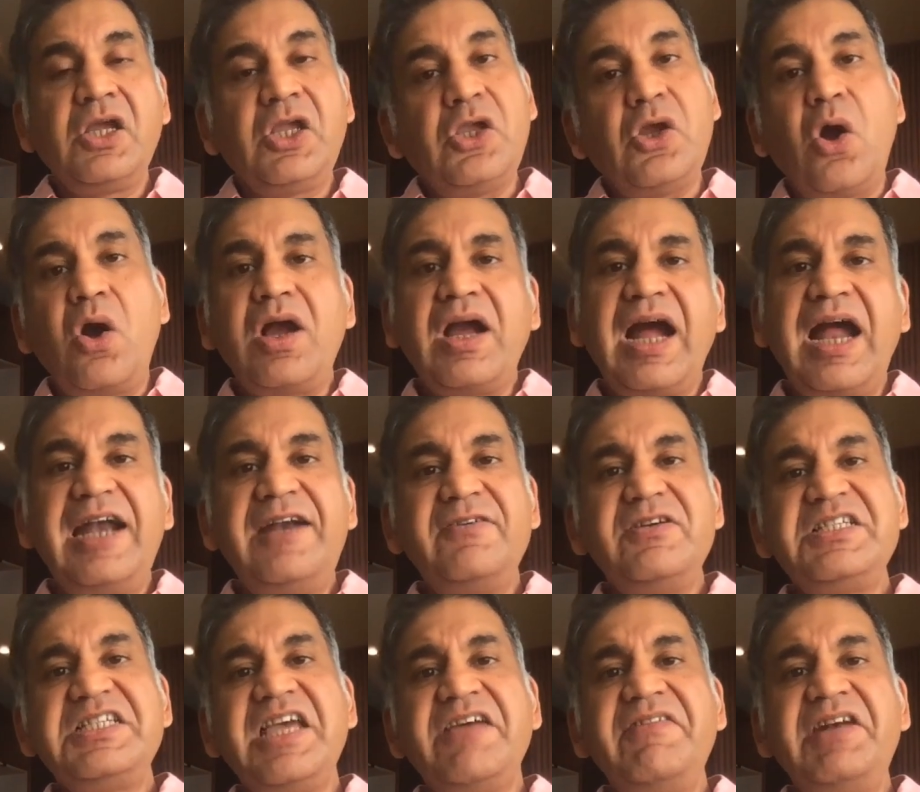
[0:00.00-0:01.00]
Your card
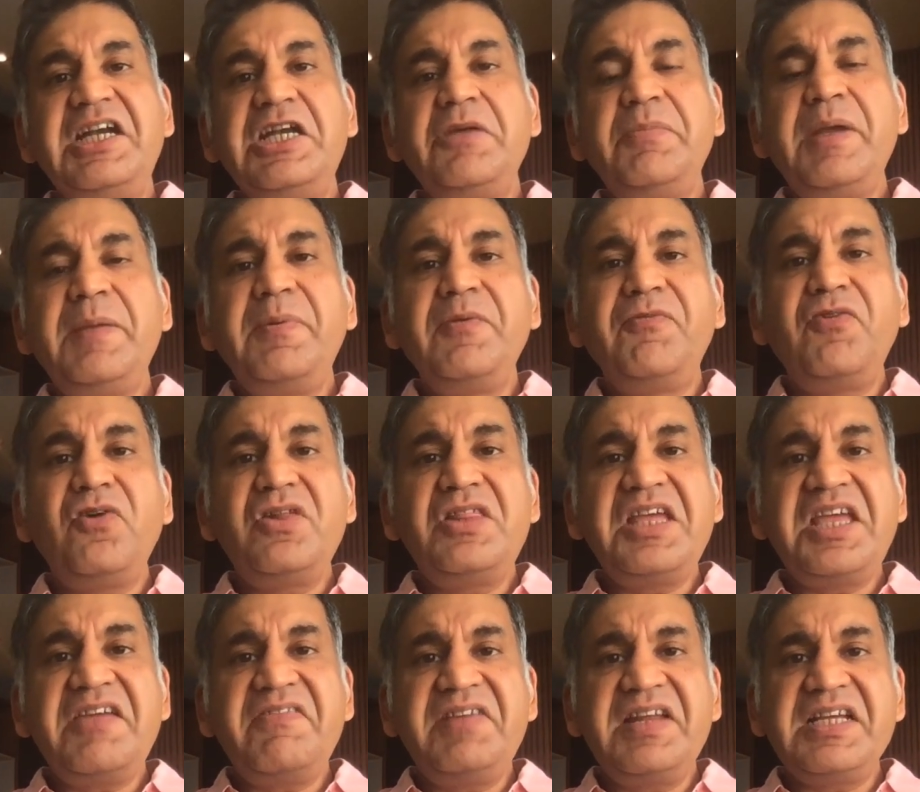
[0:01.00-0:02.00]
was given to me before
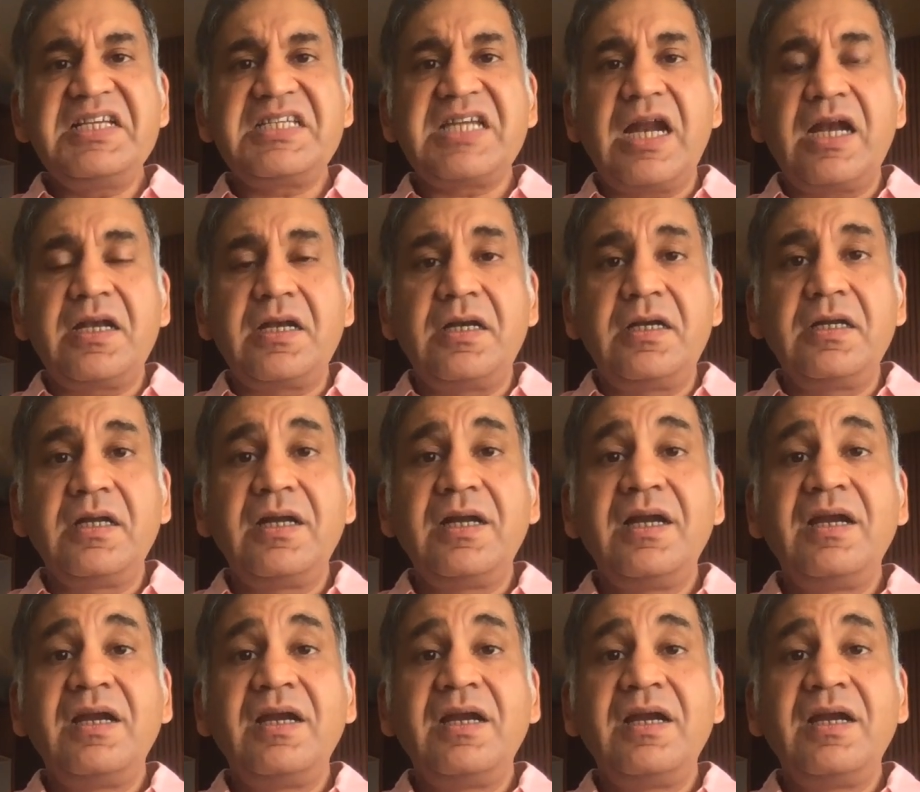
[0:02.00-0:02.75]
the evening started."